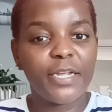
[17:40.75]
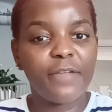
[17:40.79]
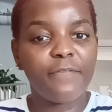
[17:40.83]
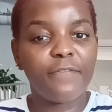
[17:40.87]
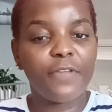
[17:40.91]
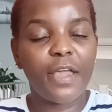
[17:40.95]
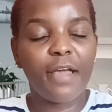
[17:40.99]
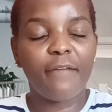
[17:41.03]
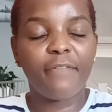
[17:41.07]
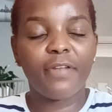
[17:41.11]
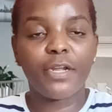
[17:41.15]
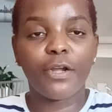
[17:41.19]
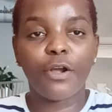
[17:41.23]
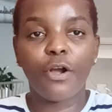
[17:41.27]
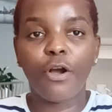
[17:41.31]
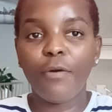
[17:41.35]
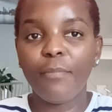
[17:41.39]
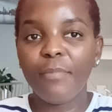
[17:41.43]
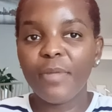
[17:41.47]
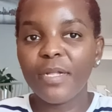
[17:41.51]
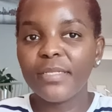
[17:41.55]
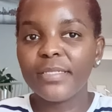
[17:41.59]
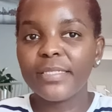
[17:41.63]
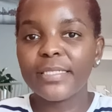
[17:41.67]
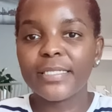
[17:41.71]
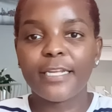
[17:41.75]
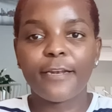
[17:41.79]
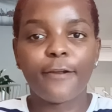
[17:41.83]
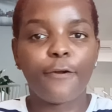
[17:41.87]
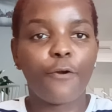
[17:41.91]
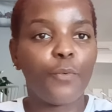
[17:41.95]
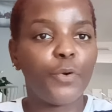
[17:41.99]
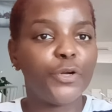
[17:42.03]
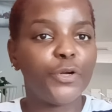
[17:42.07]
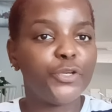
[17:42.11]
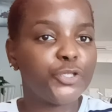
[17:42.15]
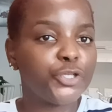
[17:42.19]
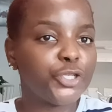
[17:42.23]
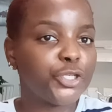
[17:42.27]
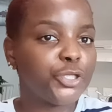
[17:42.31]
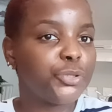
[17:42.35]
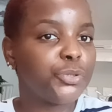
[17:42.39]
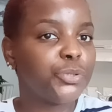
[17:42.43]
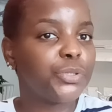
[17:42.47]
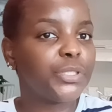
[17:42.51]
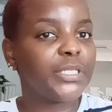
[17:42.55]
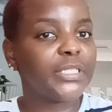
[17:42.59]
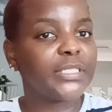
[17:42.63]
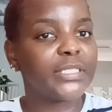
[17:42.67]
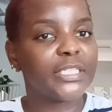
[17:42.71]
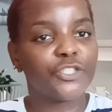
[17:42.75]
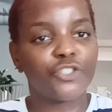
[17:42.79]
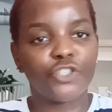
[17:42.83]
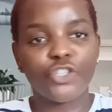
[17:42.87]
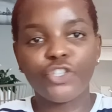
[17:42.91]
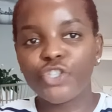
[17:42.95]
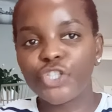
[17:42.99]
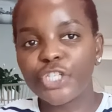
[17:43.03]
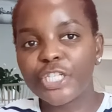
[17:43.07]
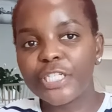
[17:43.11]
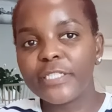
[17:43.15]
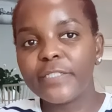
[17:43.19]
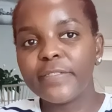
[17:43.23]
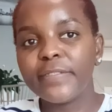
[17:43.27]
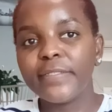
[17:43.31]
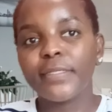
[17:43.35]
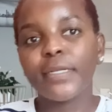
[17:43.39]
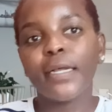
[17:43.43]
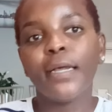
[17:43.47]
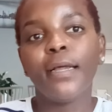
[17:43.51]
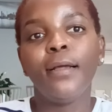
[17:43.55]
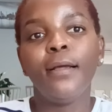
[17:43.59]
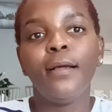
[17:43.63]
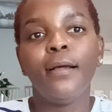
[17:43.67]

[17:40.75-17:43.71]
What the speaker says: If you have any comments, any questions, any suggestions,